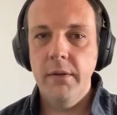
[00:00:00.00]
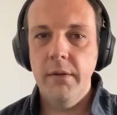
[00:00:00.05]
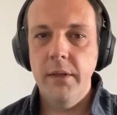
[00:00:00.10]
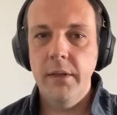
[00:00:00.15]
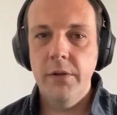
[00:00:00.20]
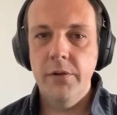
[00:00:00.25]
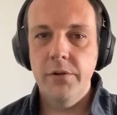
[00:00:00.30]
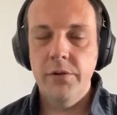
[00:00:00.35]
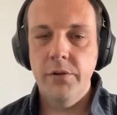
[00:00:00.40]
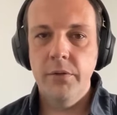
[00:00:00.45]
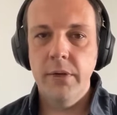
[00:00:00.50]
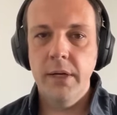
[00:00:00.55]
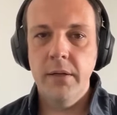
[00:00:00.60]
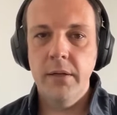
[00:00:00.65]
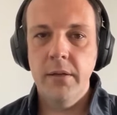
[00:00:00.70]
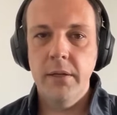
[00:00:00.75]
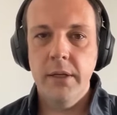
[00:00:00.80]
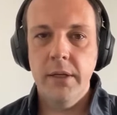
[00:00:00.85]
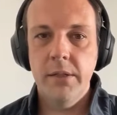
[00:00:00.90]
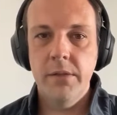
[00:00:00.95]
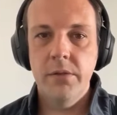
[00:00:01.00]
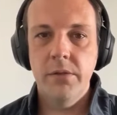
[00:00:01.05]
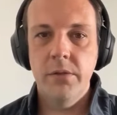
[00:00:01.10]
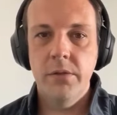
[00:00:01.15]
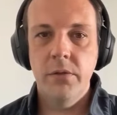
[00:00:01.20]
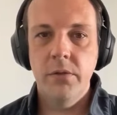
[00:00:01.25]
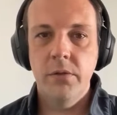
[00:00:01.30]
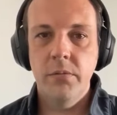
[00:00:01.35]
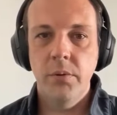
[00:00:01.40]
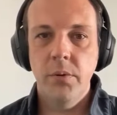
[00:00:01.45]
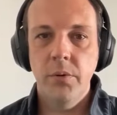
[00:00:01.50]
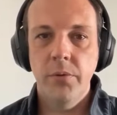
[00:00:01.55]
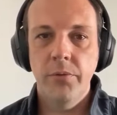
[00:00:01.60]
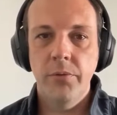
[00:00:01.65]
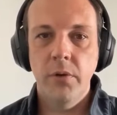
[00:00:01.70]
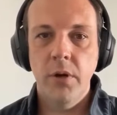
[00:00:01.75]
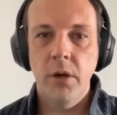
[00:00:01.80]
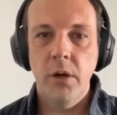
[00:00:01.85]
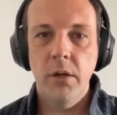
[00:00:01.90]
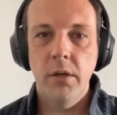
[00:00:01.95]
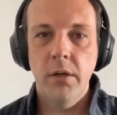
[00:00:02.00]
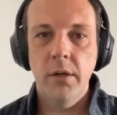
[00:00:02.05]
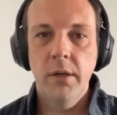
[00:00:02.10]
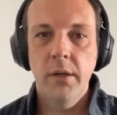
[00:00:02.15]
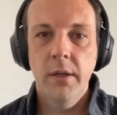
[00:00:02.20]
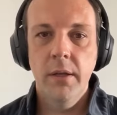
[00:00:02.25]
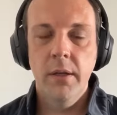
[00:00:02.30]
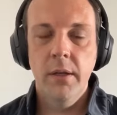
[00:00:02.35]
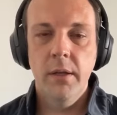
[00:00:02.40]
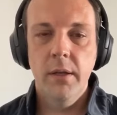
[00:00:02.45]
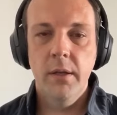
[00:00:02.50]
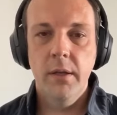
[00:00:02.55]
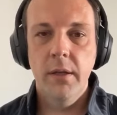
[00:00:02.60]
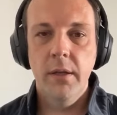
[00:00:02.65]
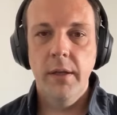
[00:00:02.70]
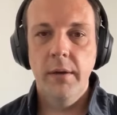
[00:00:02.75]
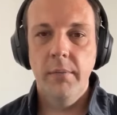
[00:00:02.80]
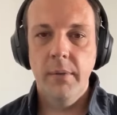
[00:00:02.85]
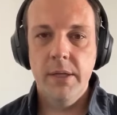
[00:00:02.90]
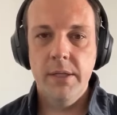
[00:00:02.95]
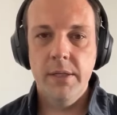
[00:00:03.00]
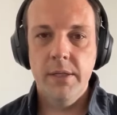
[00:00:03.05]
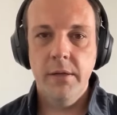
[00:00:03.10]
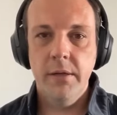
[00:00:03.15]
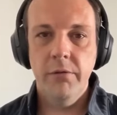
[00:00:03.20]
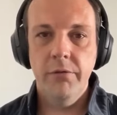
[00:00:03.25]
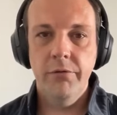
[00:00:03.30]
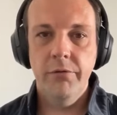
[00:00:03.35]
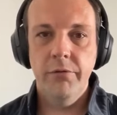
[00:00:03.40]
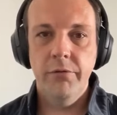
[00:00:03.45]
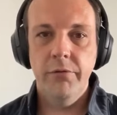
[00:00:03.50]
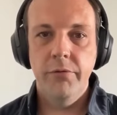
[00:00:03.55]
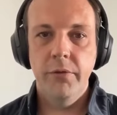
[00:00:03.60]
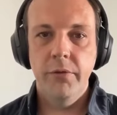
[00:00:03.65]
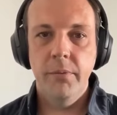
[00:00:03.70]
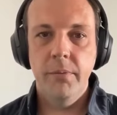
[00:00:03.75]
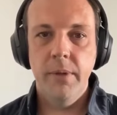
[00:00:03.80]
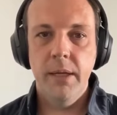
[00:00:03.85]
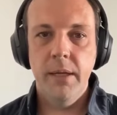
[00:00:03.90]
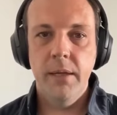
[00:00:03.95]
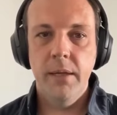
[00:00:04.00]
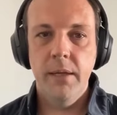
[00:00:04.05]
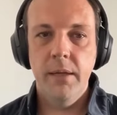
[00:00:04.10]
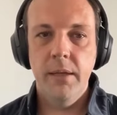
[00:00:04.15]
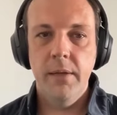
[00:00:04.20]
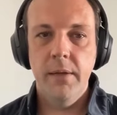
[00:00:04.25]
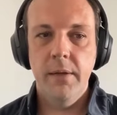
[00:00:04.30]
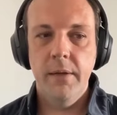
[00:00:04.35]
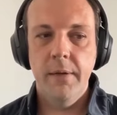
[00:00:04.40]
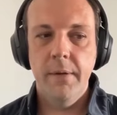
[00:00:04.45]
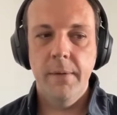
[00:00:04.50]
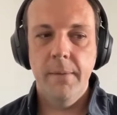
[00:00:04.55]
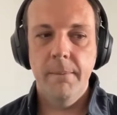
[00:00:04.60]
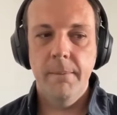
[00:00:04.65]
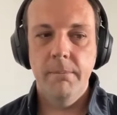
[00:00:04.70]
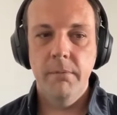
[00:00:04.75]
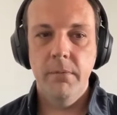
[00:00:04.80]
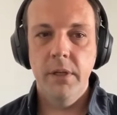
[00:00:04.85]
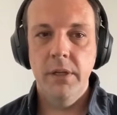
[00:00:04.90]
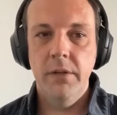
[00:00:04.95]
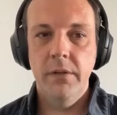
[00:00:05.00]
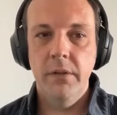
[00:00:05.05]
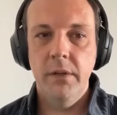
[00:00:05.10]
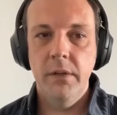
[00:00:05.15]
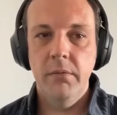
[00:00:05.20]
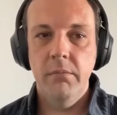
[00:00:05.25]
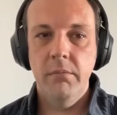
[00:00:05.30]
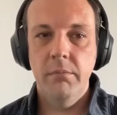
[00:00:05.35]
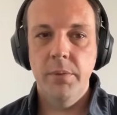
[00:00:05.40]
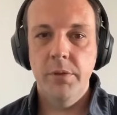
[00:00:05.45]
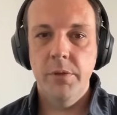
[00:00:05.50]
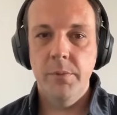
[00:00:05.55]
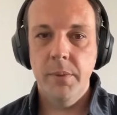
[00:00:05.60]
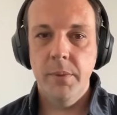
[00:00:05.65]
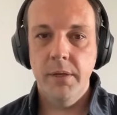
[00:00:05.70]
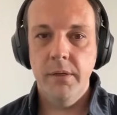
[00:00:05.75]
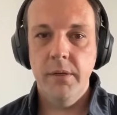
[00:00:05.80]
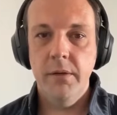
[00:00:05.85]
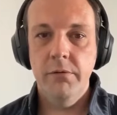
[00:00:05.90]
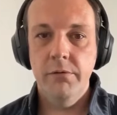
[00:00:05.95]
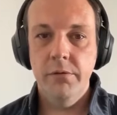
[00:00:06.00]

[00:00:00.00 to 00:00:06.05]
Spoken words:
there's direct links to both Rock and myself from a LinkedIn perspective.